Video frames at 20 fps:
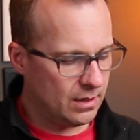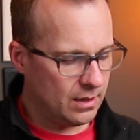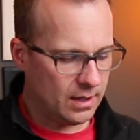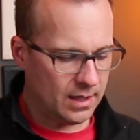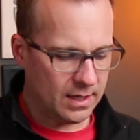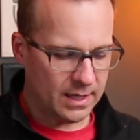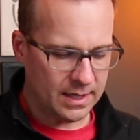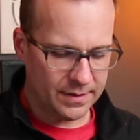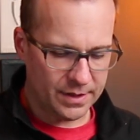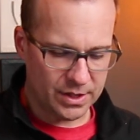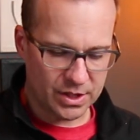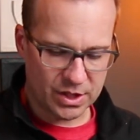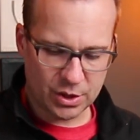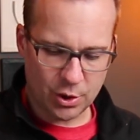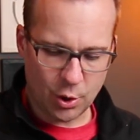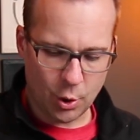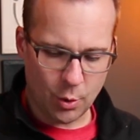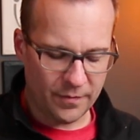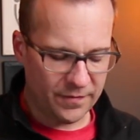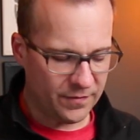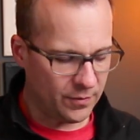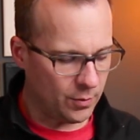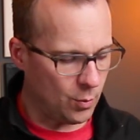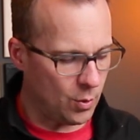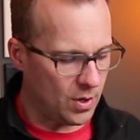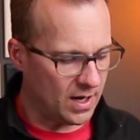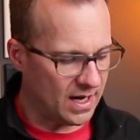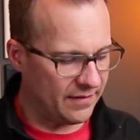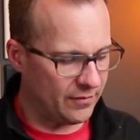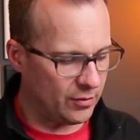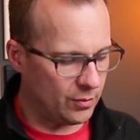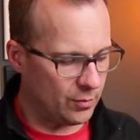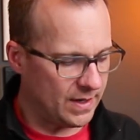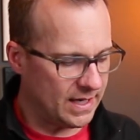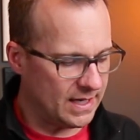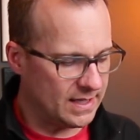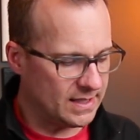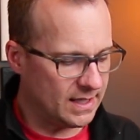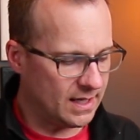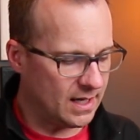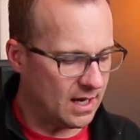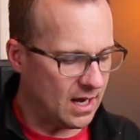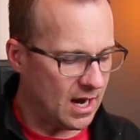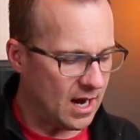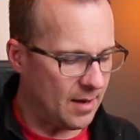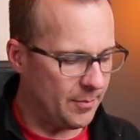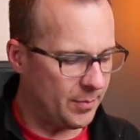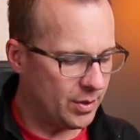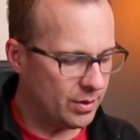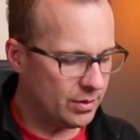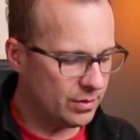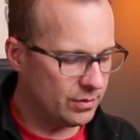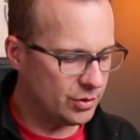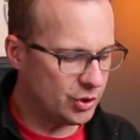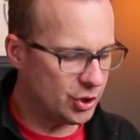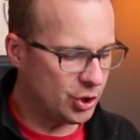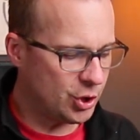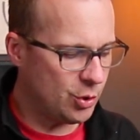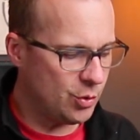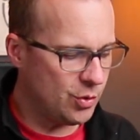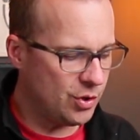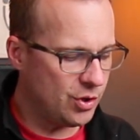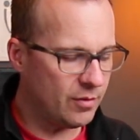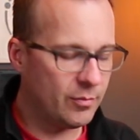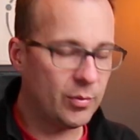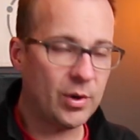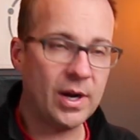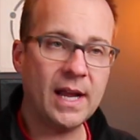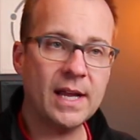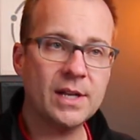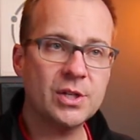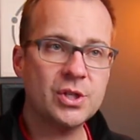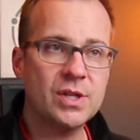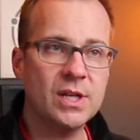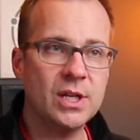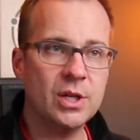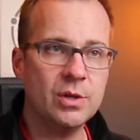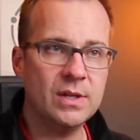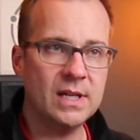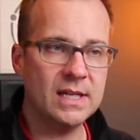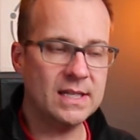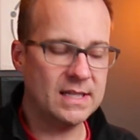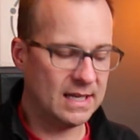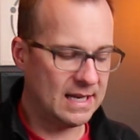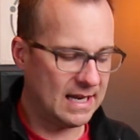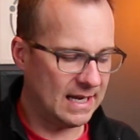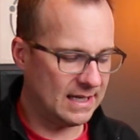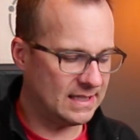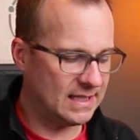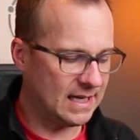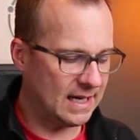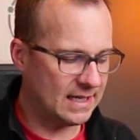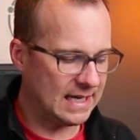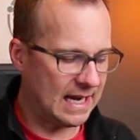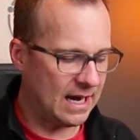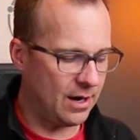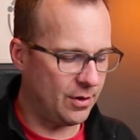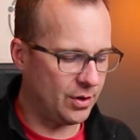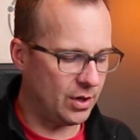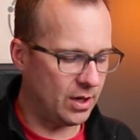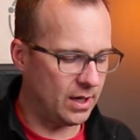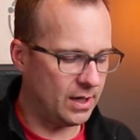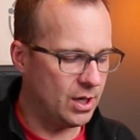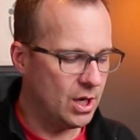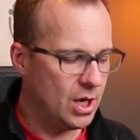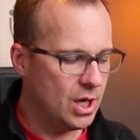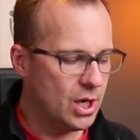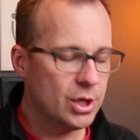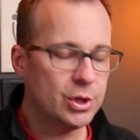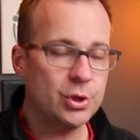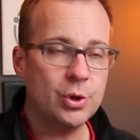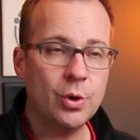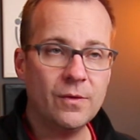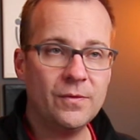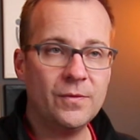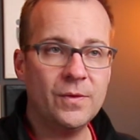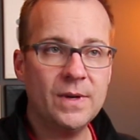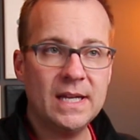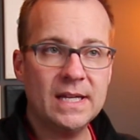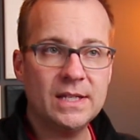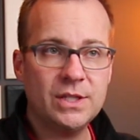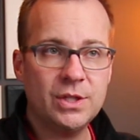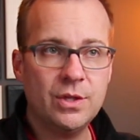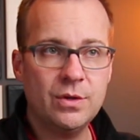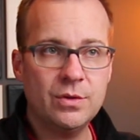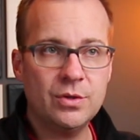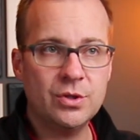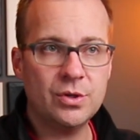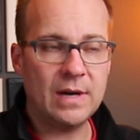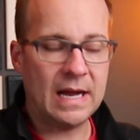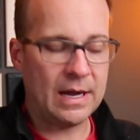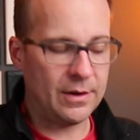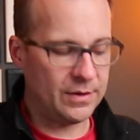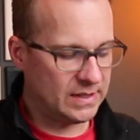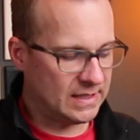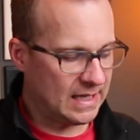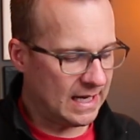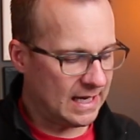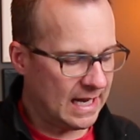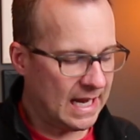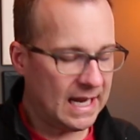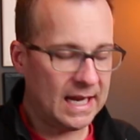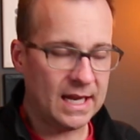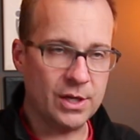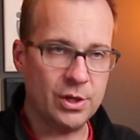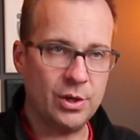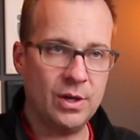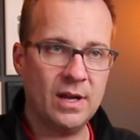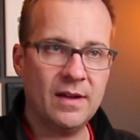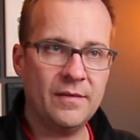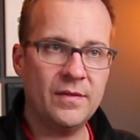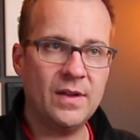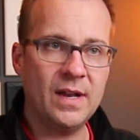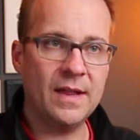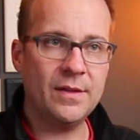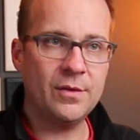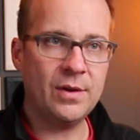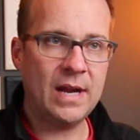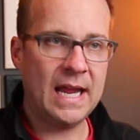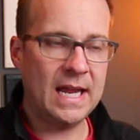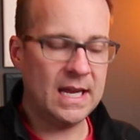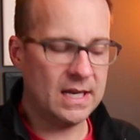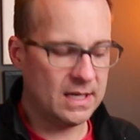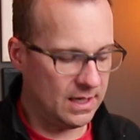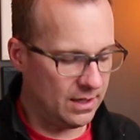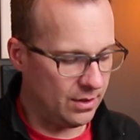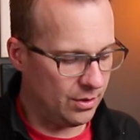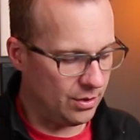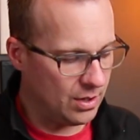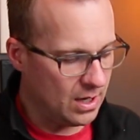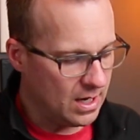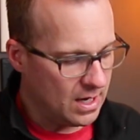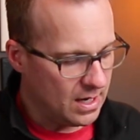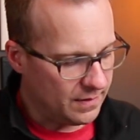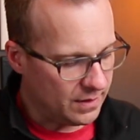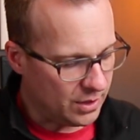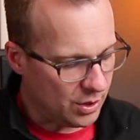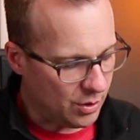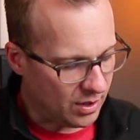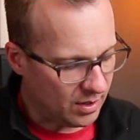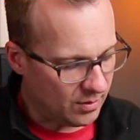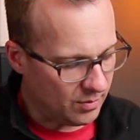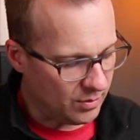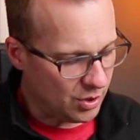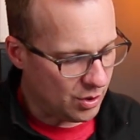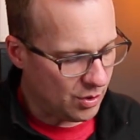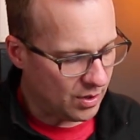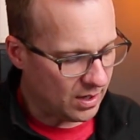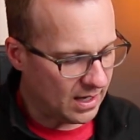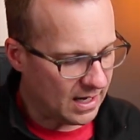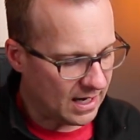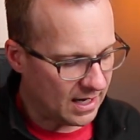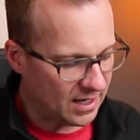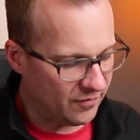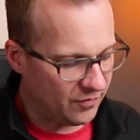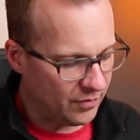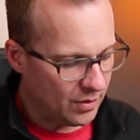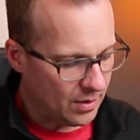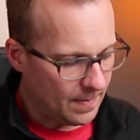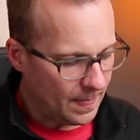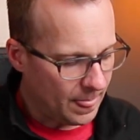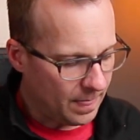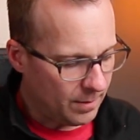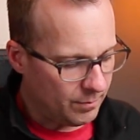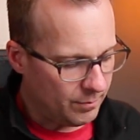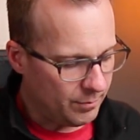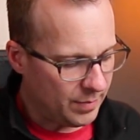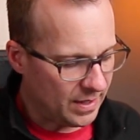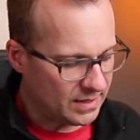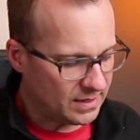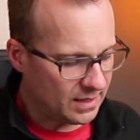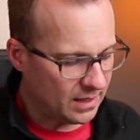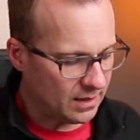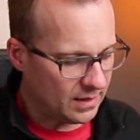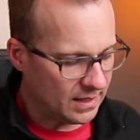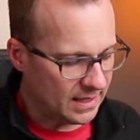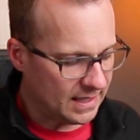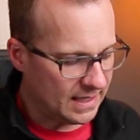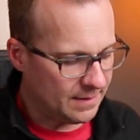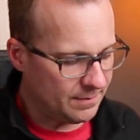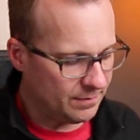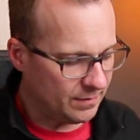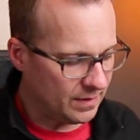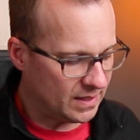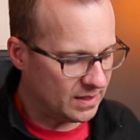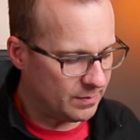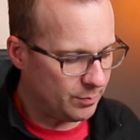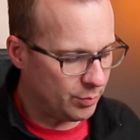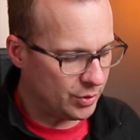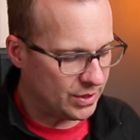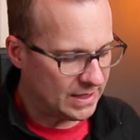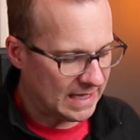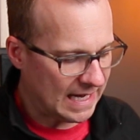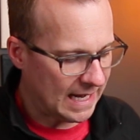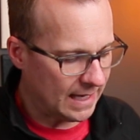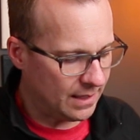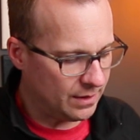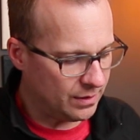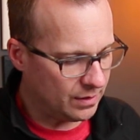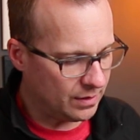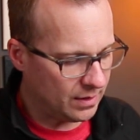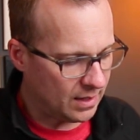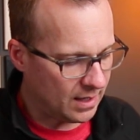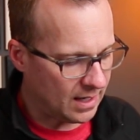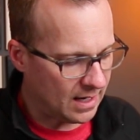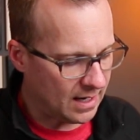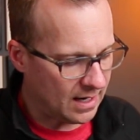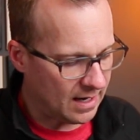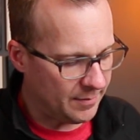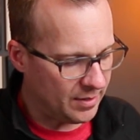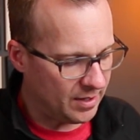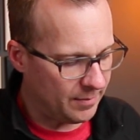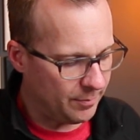the scope for whatever reason up to your branch that you need to dissect out on, don't forget to use your outside hand. You have another hand here that you can kind of basically, let's pretend, I'm going to